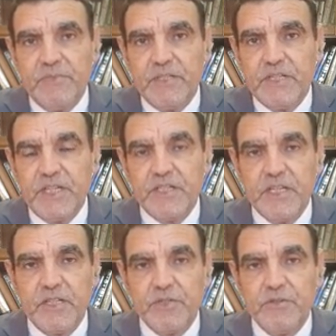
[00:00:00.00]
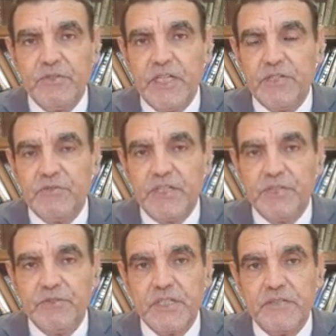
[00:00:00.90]
insects, and so that you are
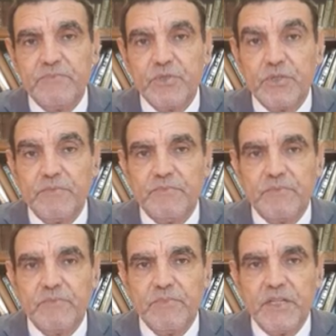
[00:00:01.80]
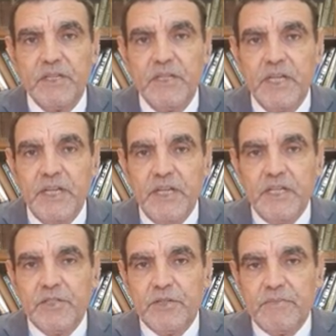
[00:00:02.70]
using
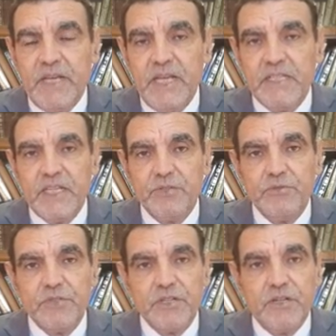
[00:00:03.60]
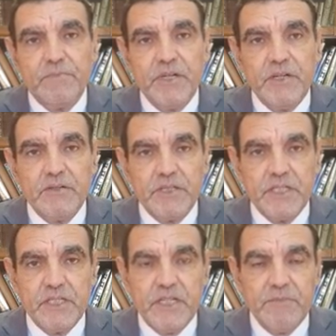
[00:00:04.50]
some hazardous compounds
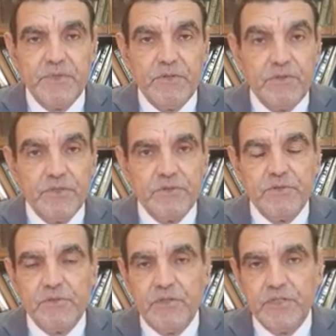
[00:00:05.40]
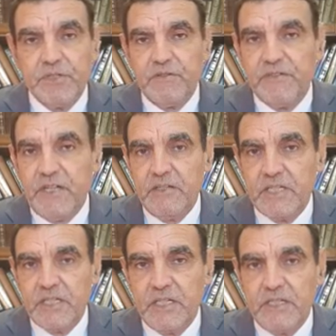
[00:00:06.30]
that can be also the cause of
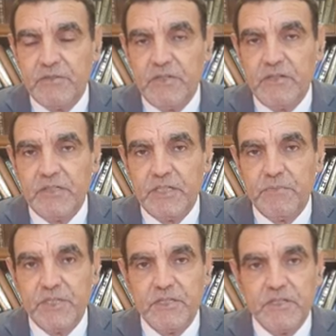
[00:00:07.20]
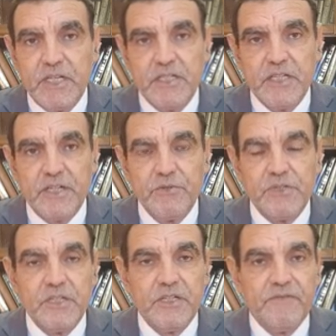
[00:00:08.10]
cancer. And you know that pesticides are
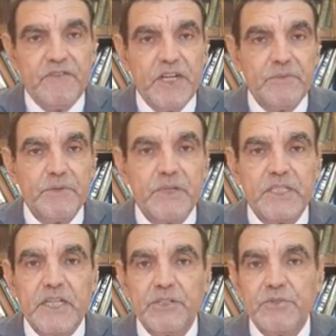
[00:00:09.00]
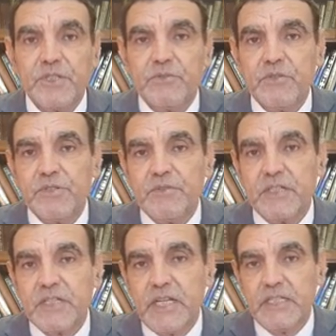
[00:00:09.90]
used in farming, but are used also
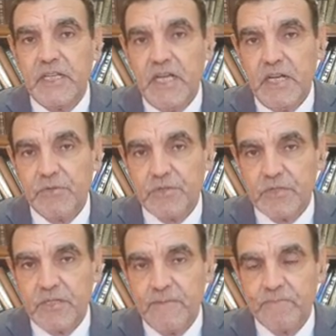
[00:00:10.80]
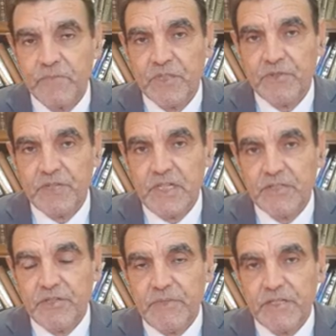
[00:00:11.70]
inside houses to kill
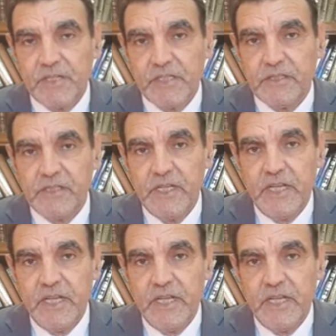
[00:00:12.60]
some insects.